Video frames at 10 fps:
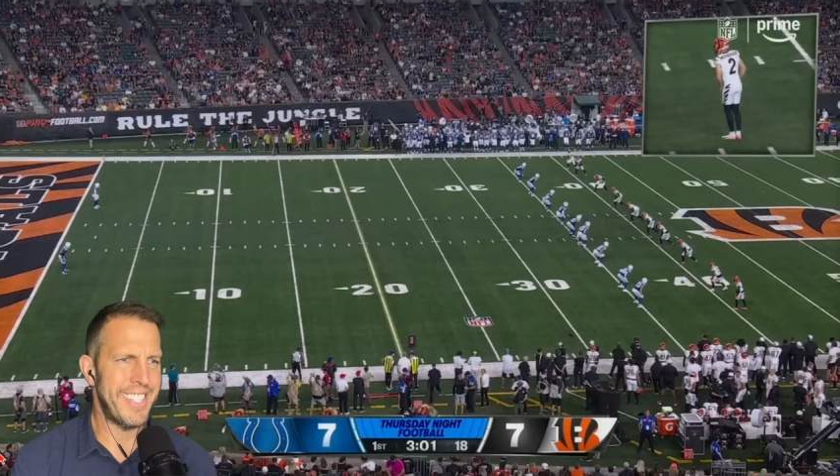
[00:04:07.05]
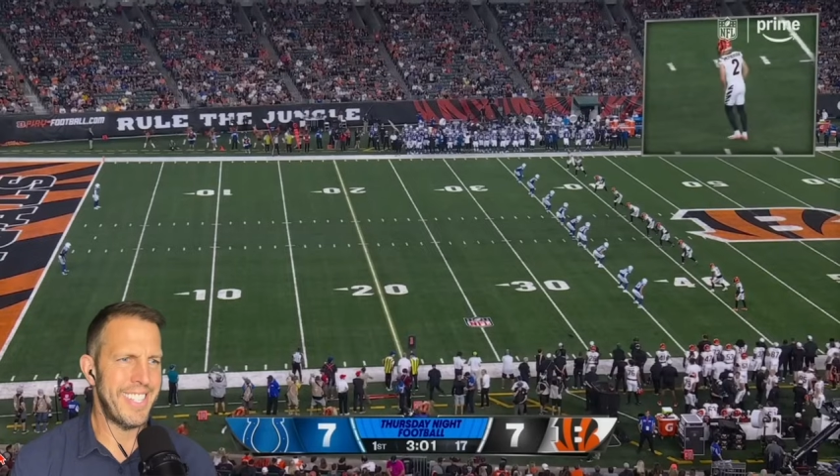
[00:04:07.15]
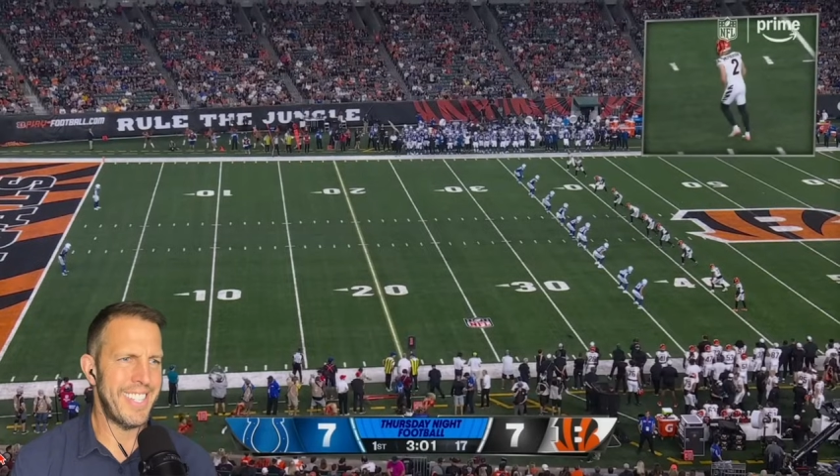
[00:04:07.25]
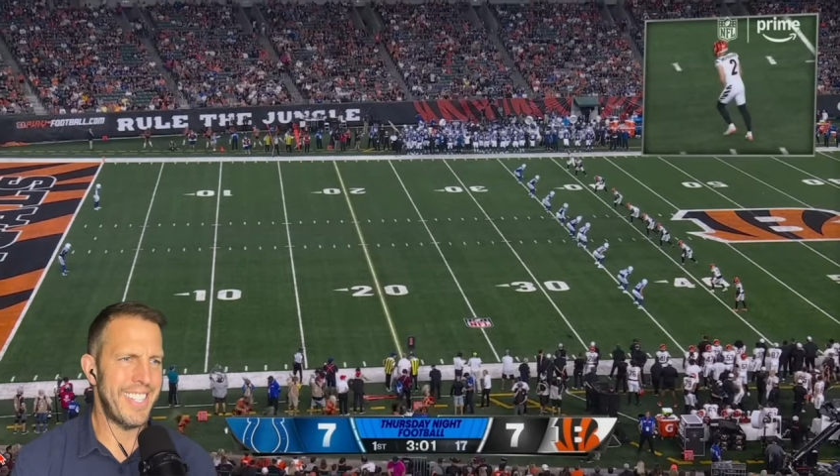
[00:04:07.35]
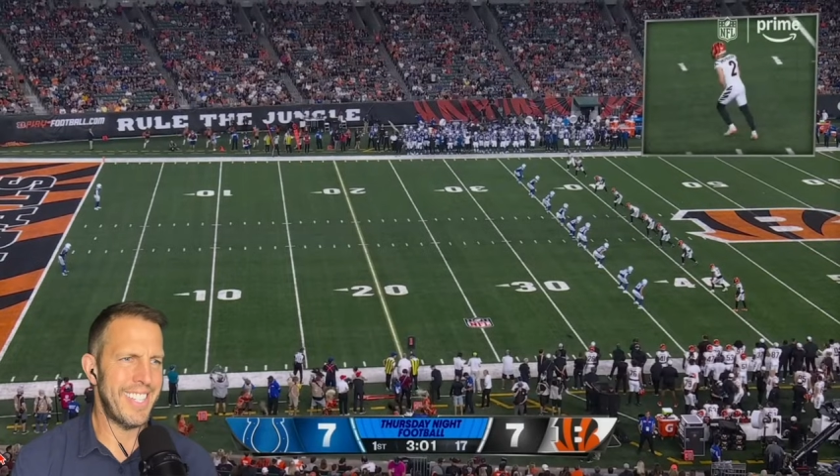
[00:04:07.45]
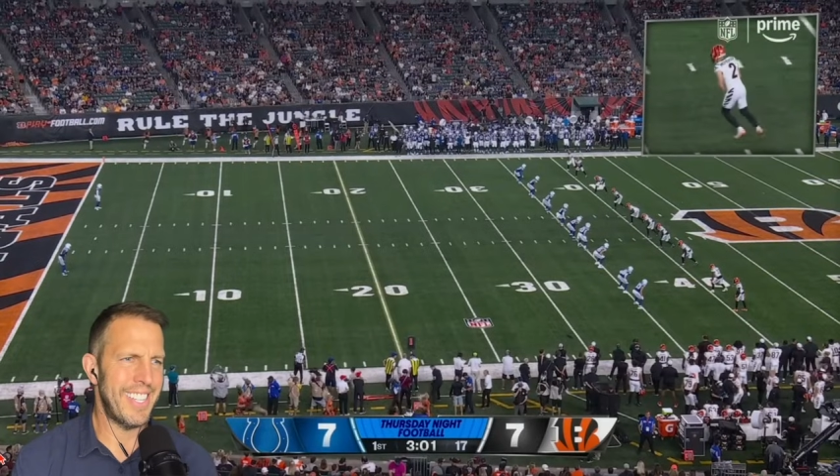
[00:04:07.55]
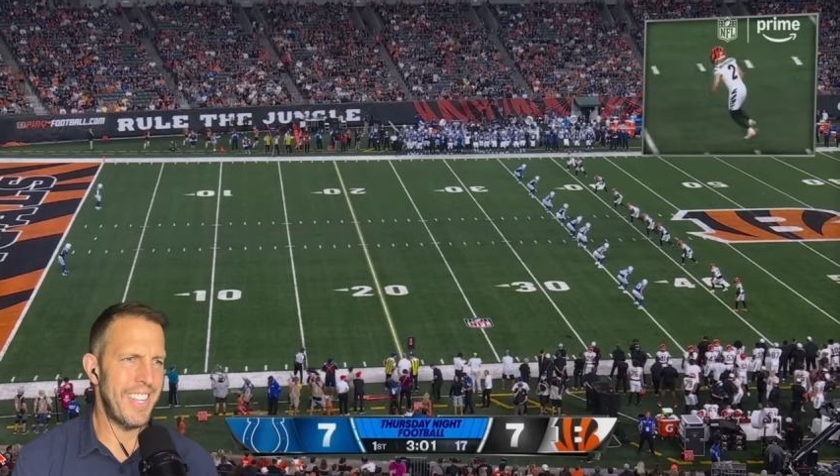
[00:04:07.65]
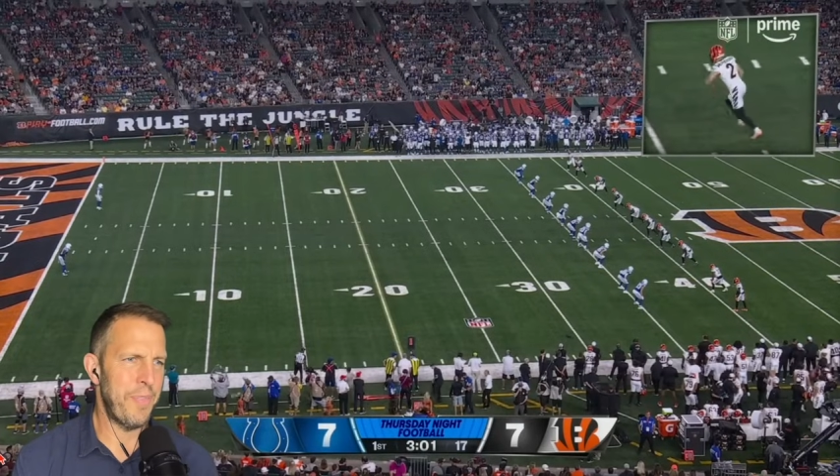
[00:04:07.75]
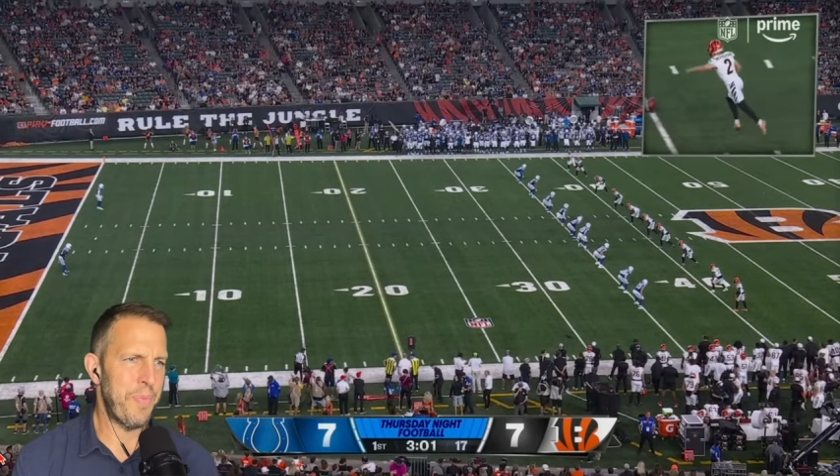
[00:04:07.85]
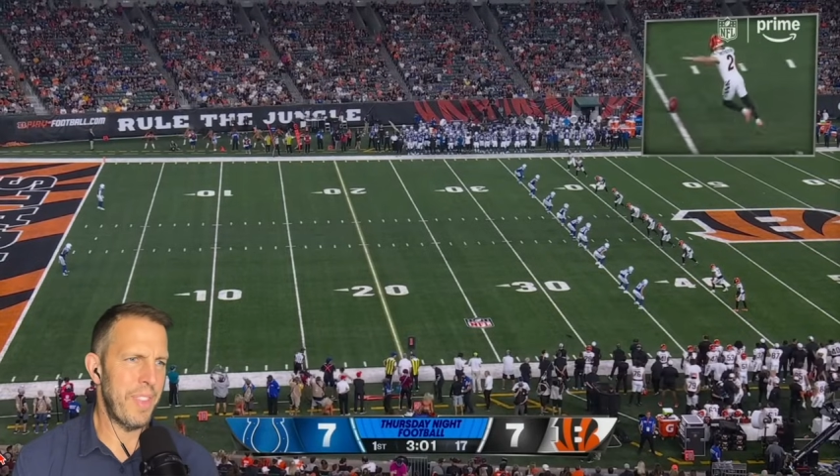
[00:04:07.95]

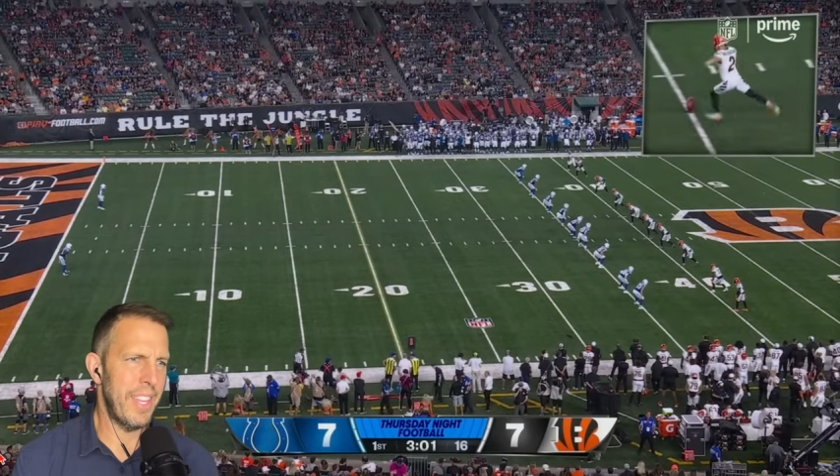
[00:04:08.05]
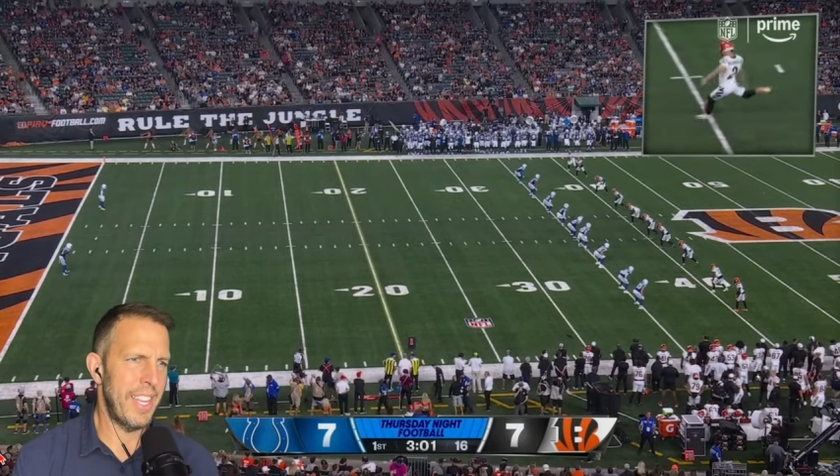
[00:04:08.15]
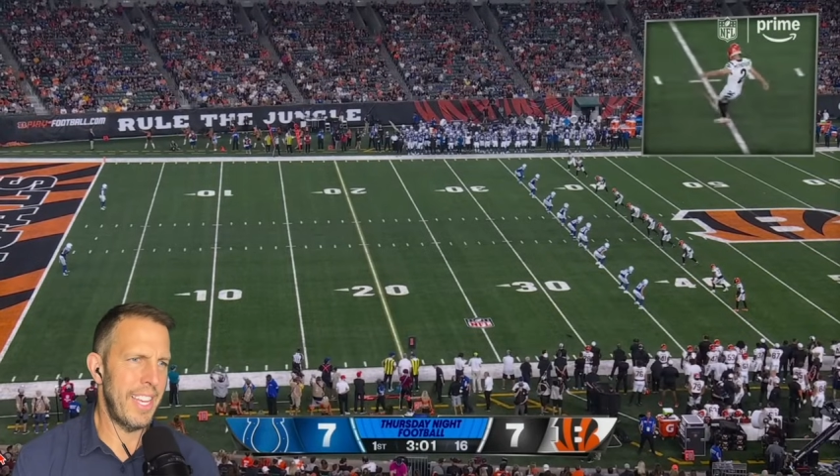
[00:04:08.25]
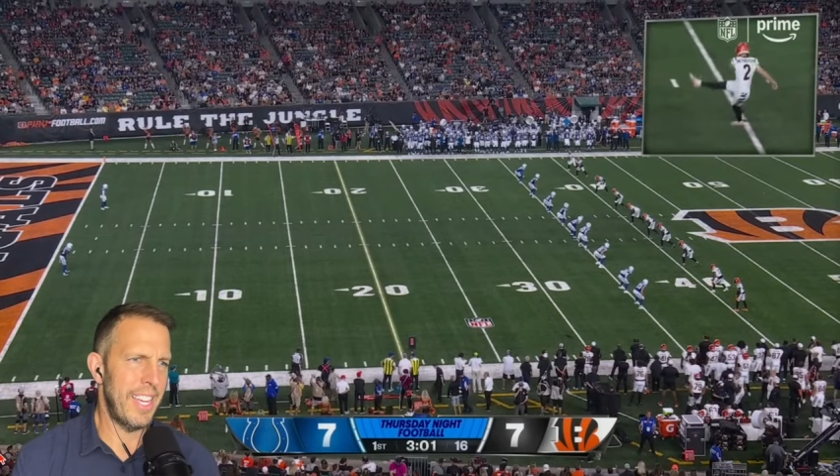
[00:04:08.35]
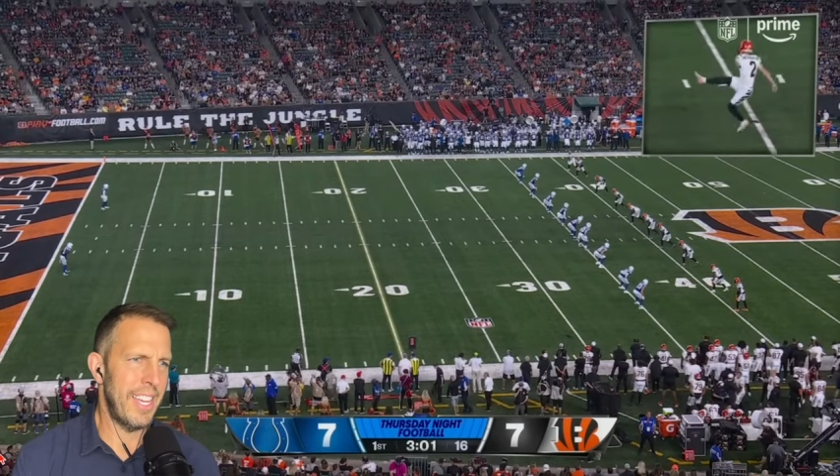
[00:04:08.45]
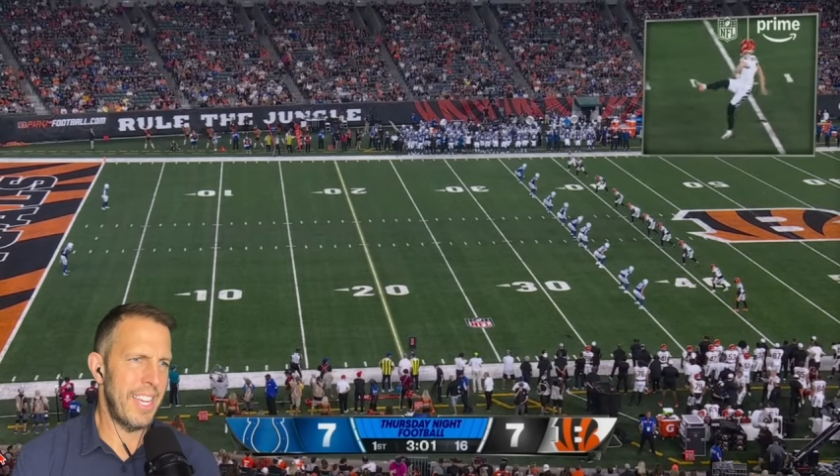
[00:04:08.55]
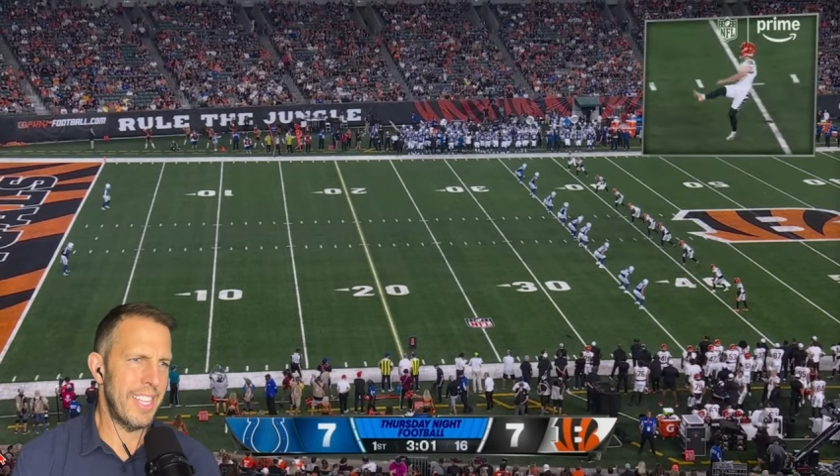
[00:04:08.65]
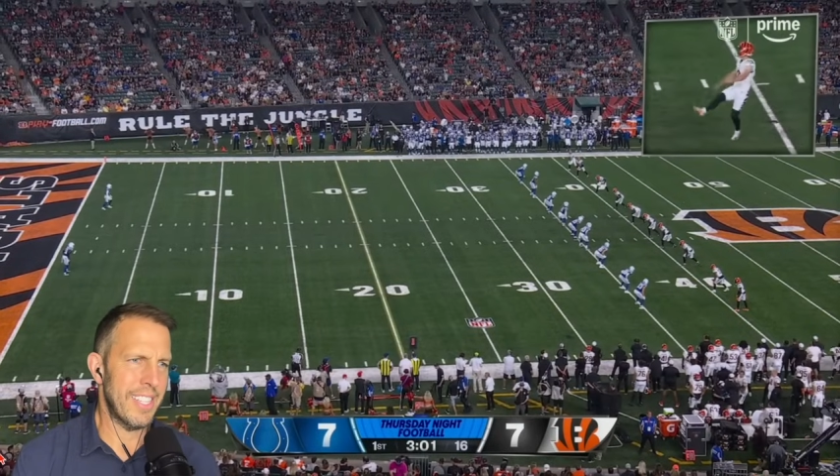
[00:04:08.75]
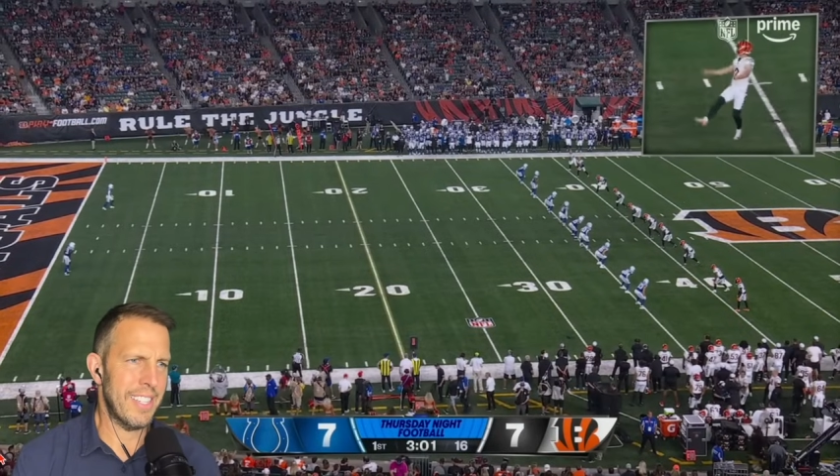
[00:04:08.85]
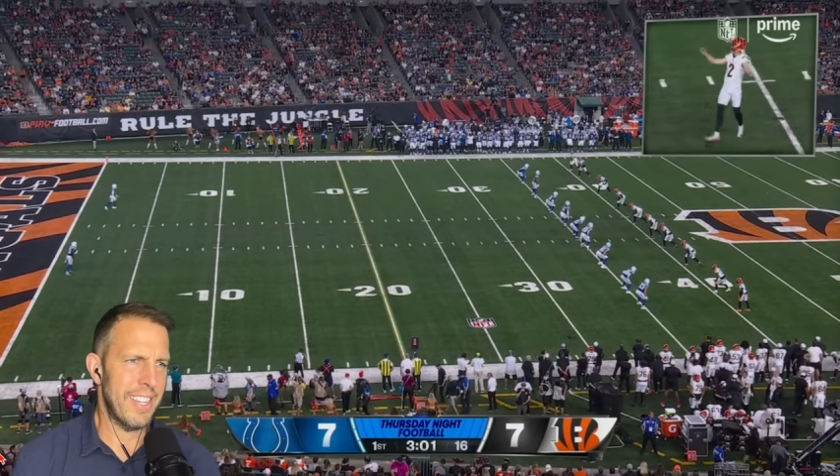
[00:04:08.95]
Uniform, but
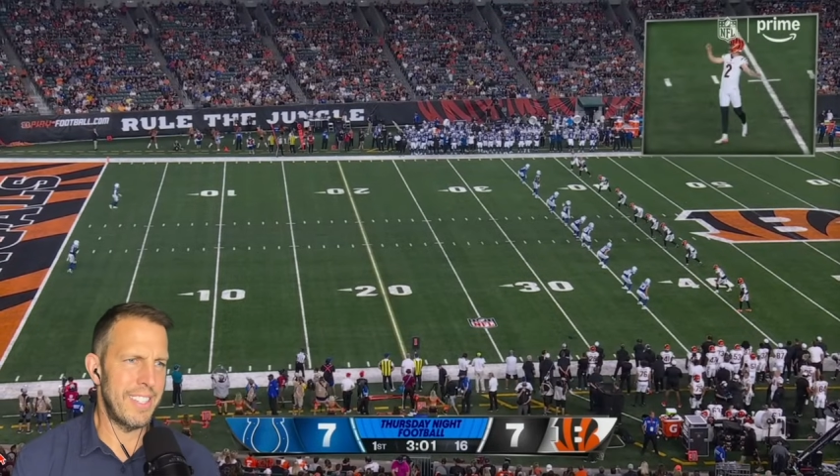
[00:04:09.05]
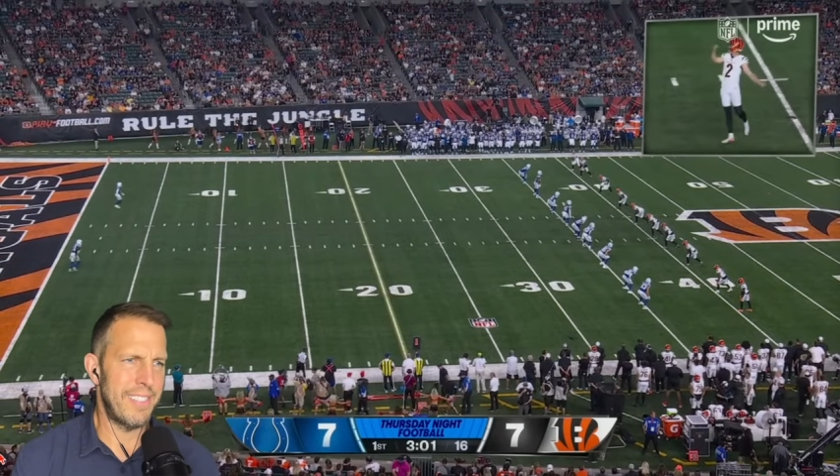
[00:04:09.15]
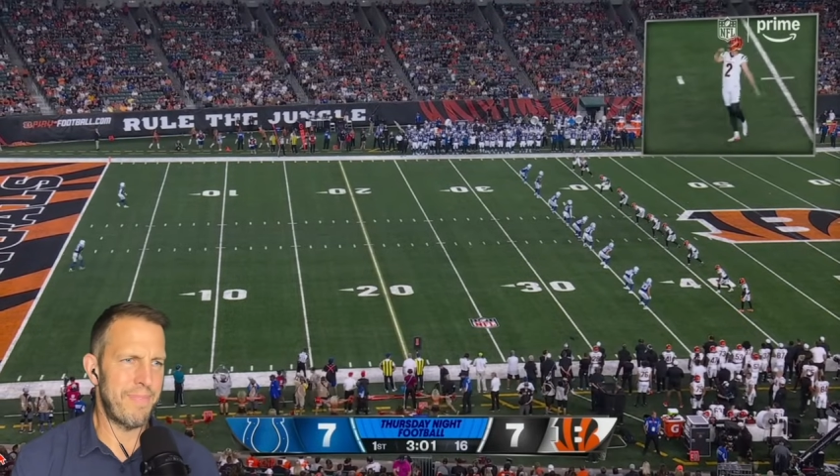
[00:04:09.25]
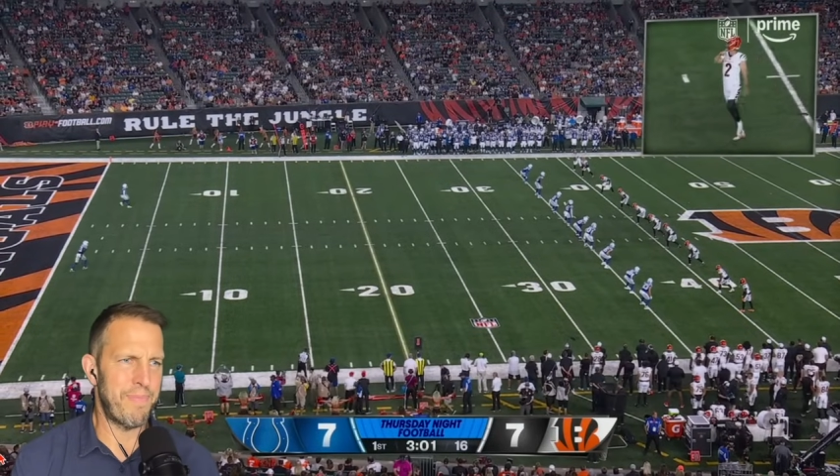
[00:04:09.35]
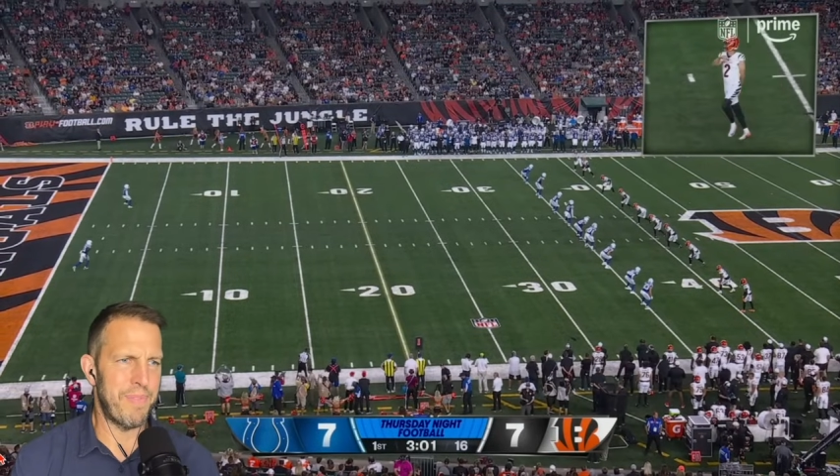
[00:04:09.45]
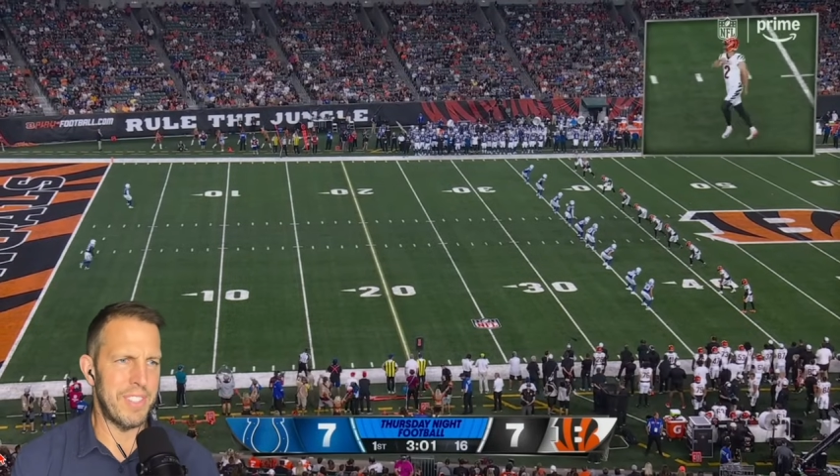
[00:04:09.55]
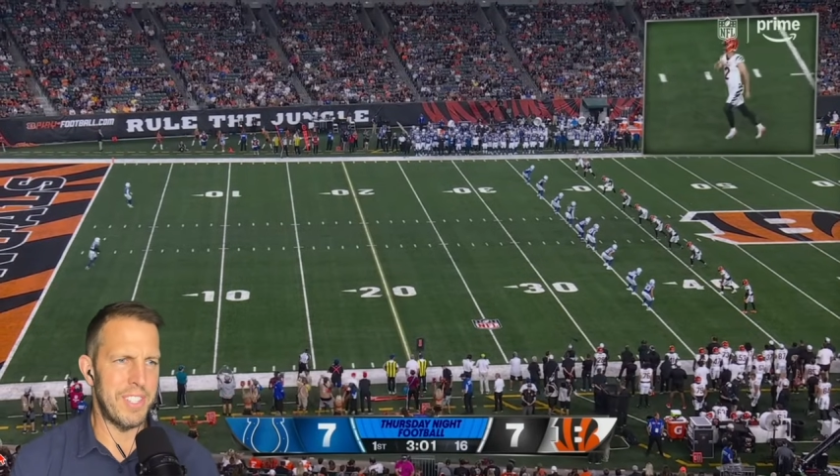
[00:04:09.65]
not expected.